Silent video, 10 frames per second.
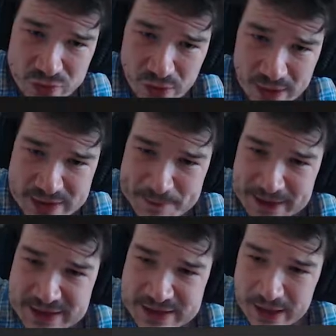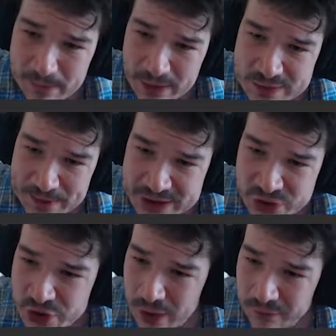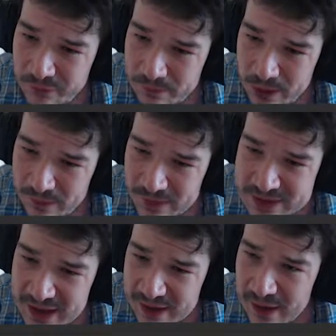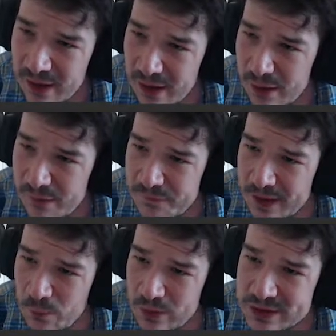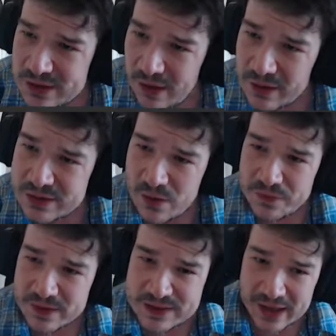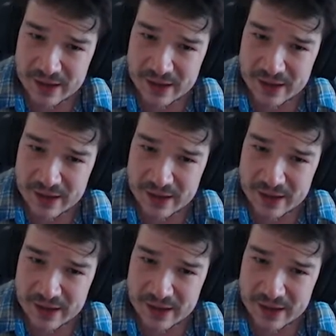expect to see a much better showing from you in the second half, and we'll start off the second